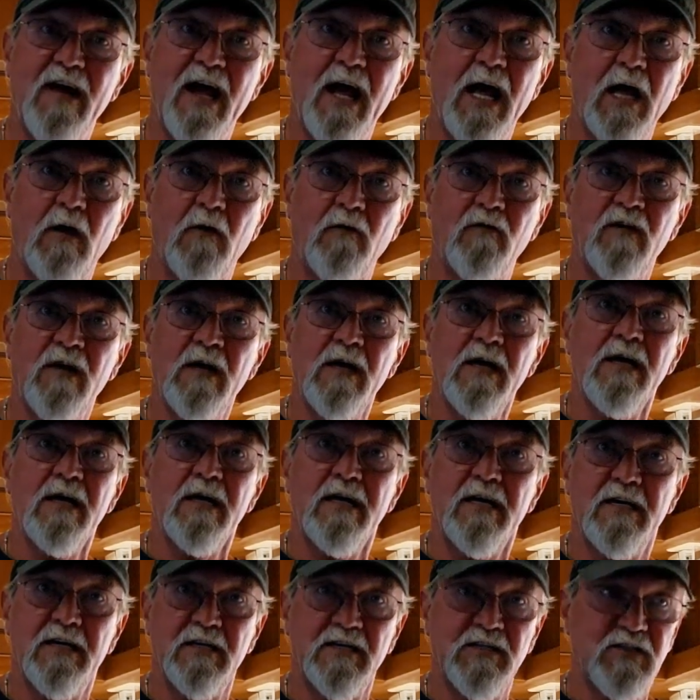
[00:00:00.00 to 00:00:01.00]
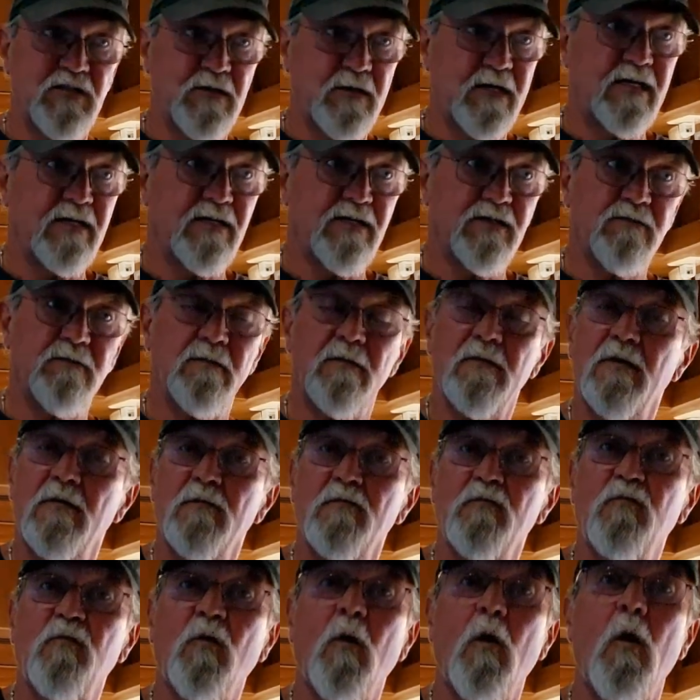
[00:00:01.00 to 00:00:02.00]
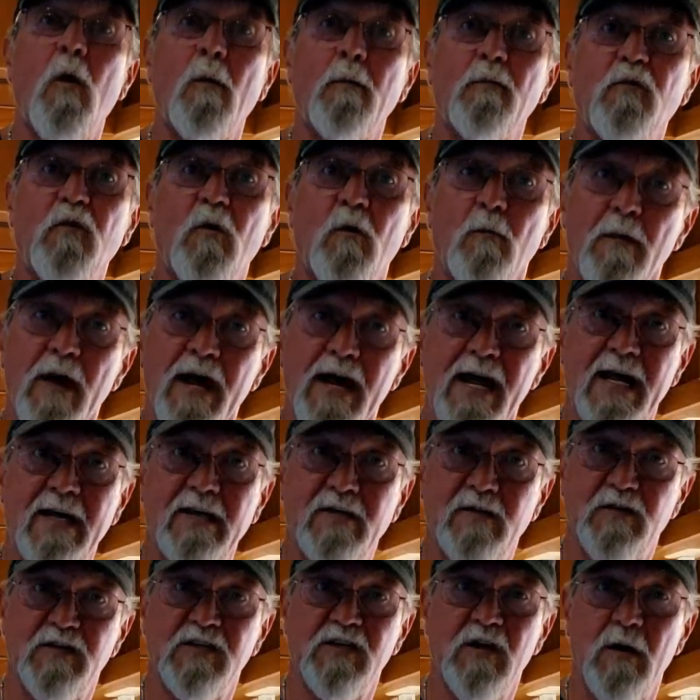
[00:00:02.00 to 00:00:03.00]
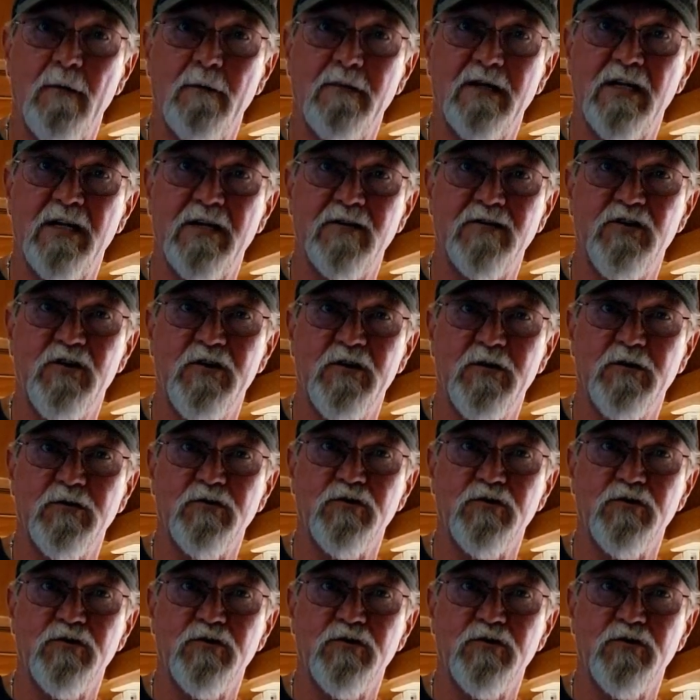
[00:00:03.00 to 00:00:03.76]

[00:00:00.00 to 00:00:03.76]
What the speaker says: valve is raw propane is coming into your